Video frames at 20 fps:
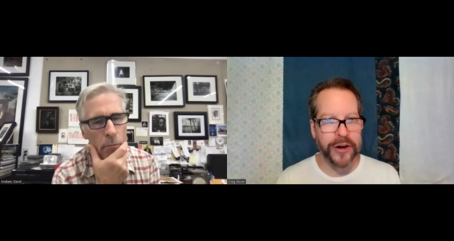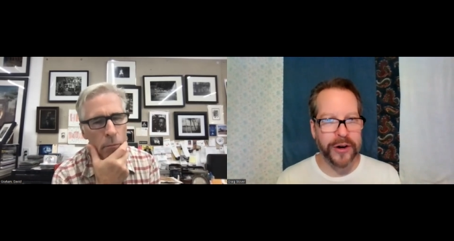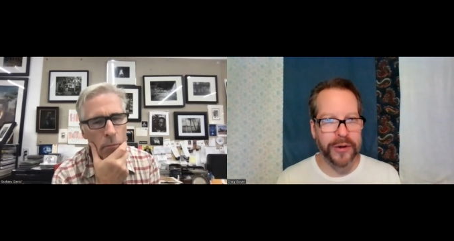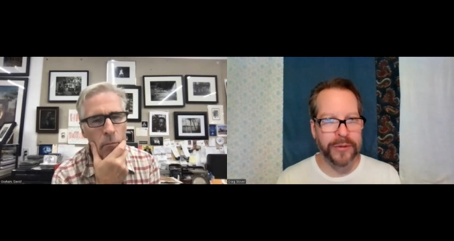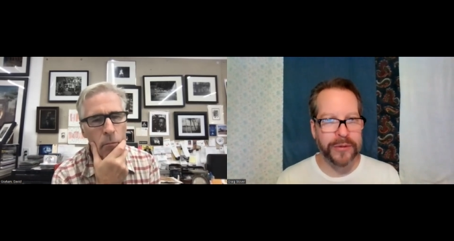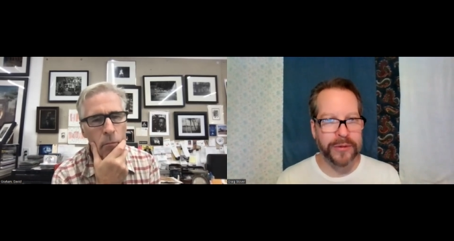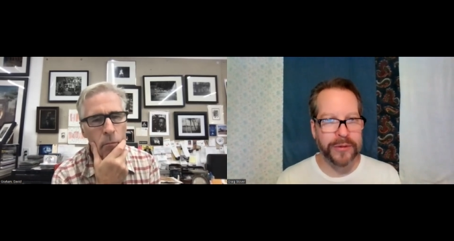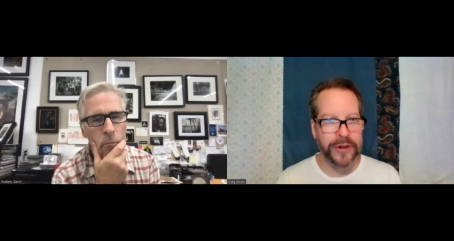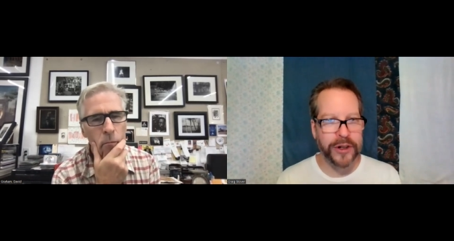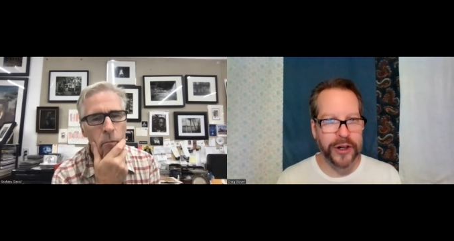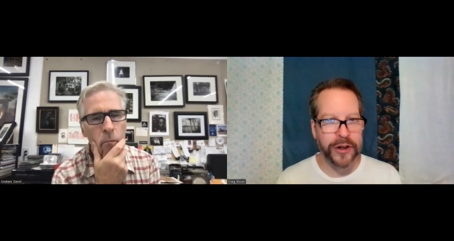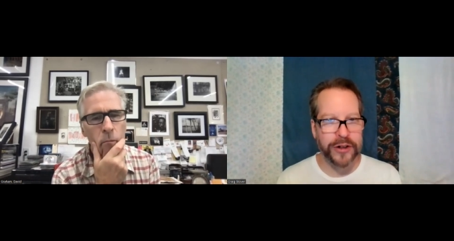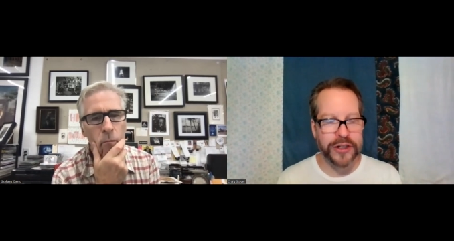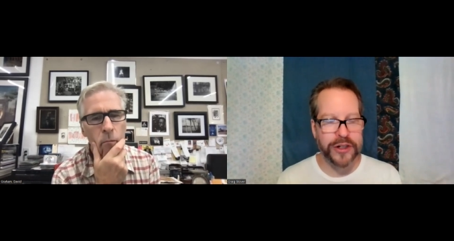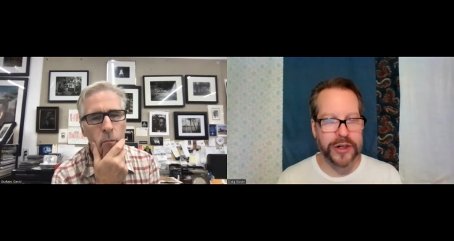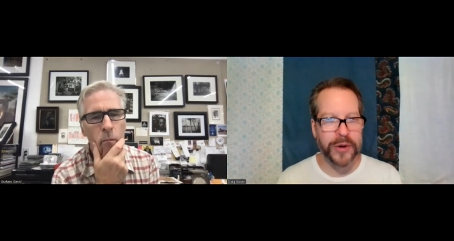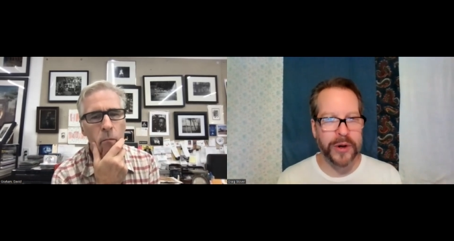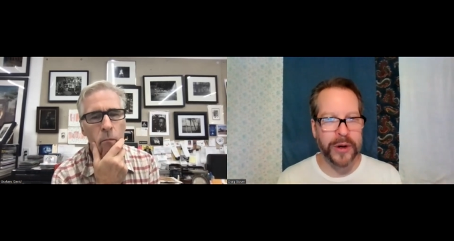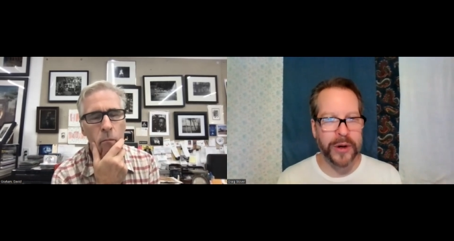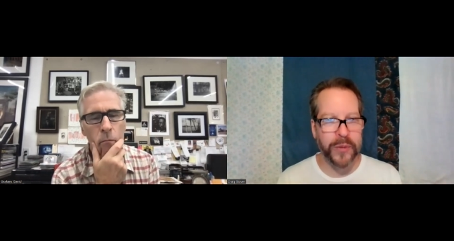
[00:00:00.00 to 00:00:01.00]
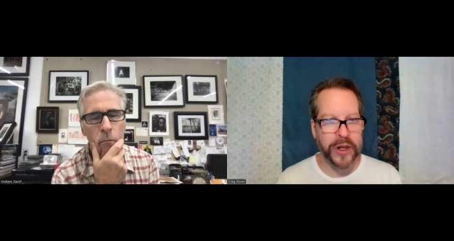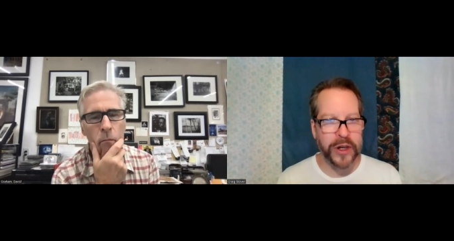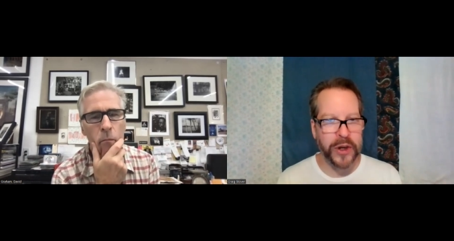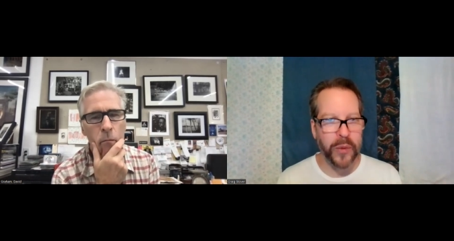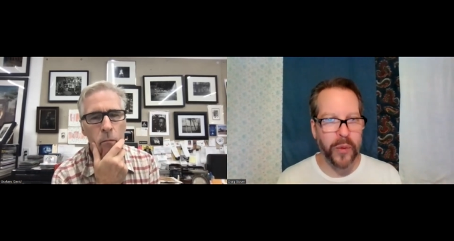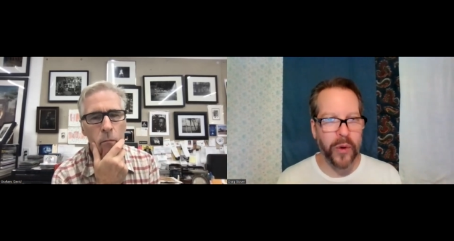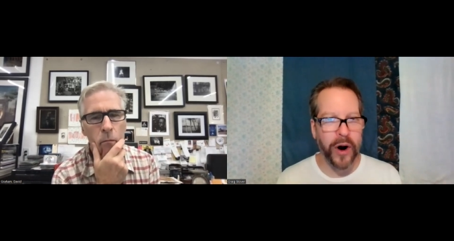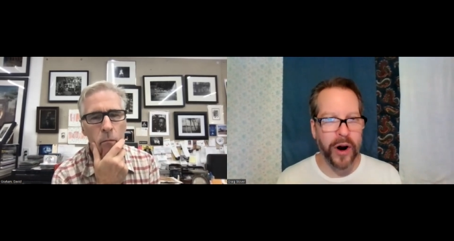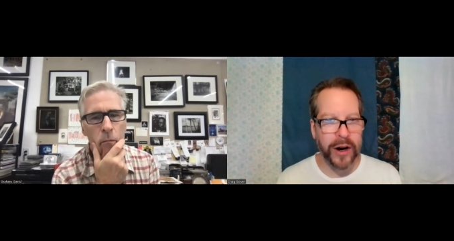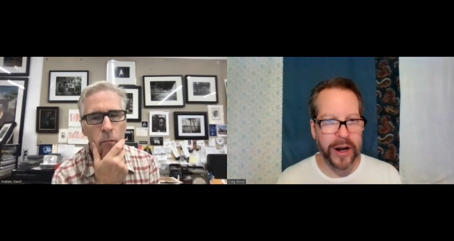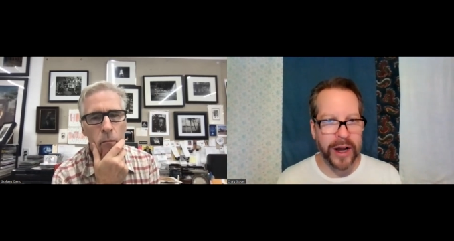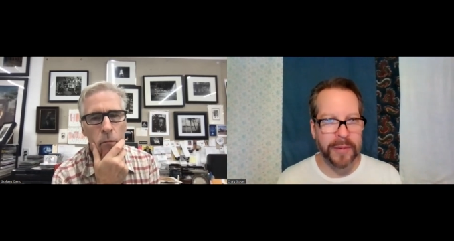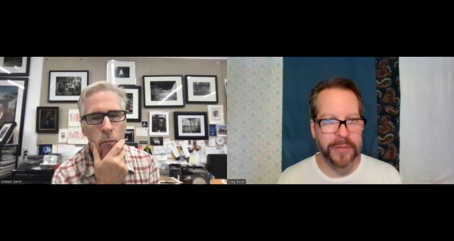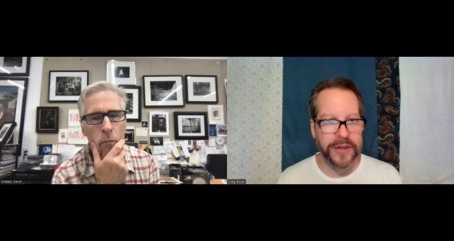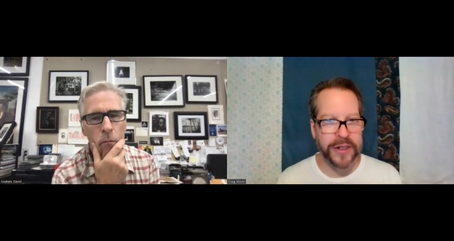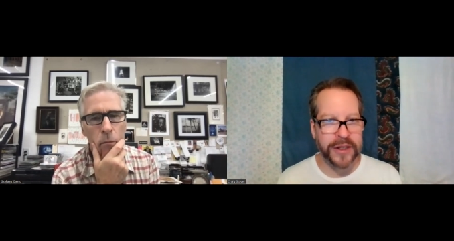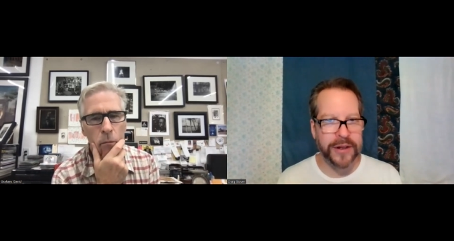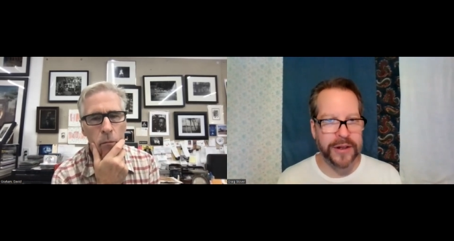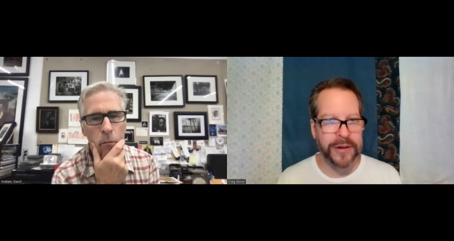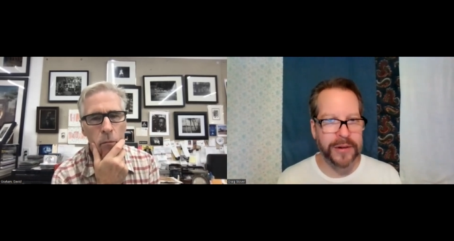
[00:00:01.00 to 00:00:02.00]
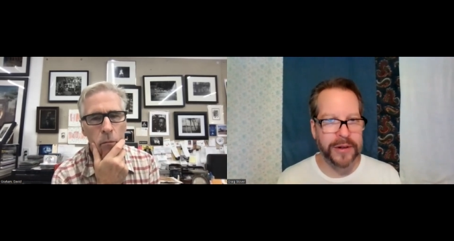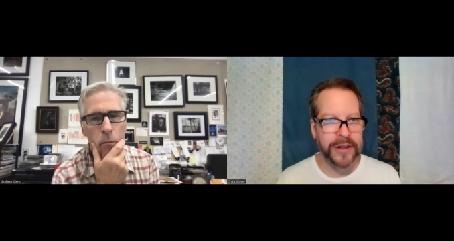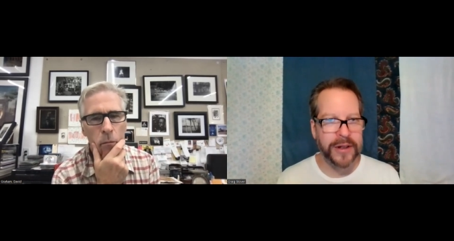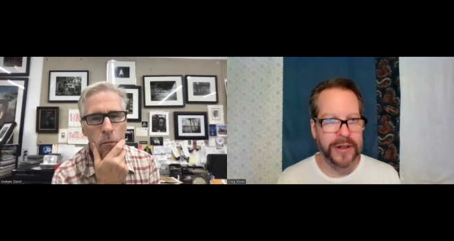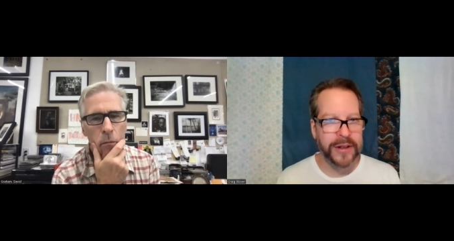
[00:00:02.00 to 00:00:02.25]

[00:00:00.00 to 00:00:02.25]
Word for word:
Speaker 1: what you're you're doing when you walk up to